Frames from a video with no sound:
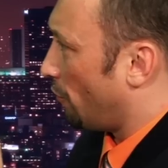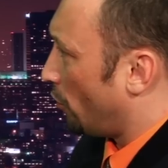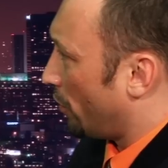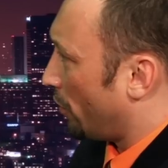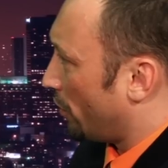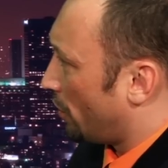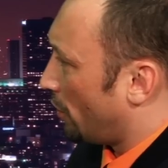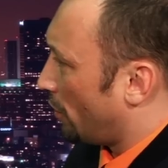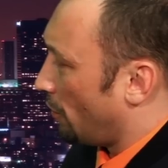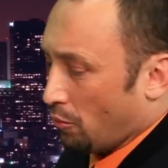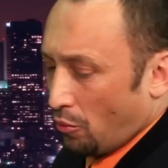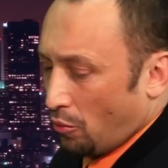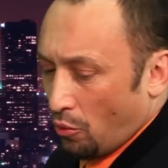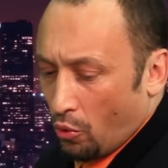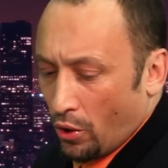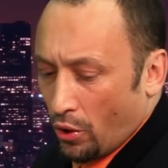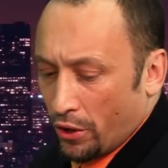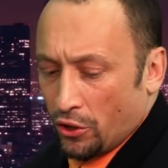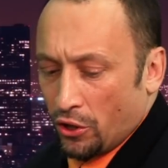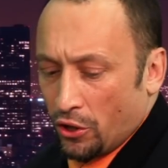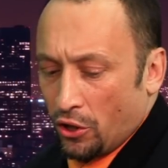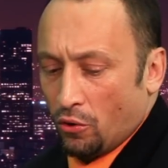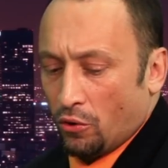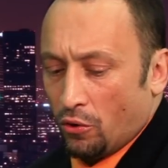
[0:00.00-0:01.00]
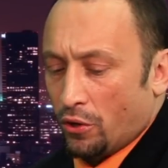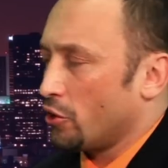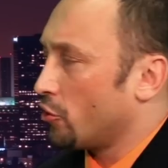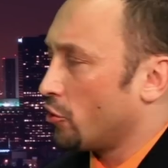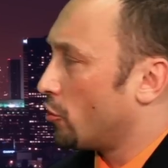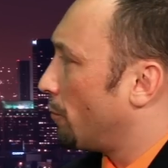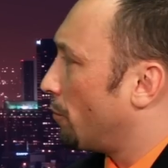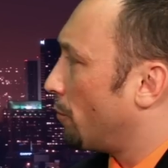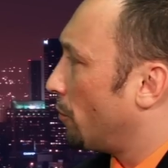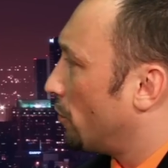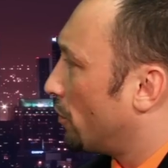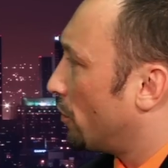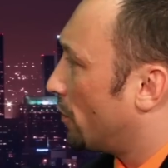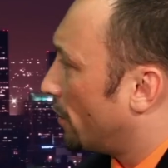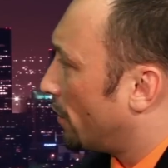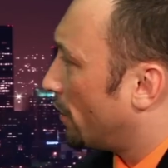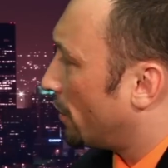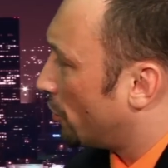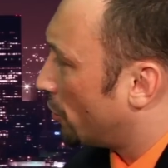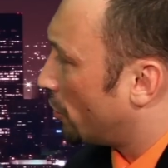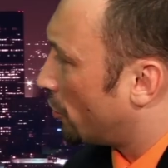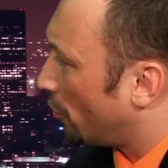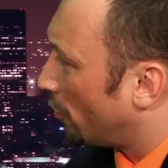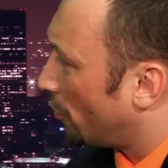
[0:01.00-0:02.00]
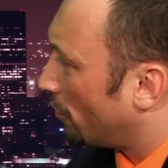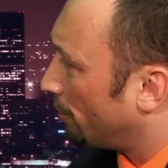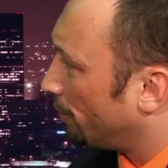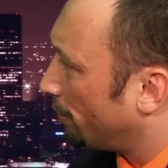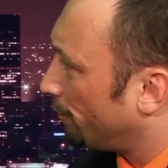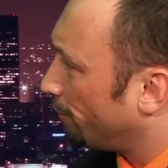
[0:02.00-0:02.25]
wisdom. What do you contribute to this, sir?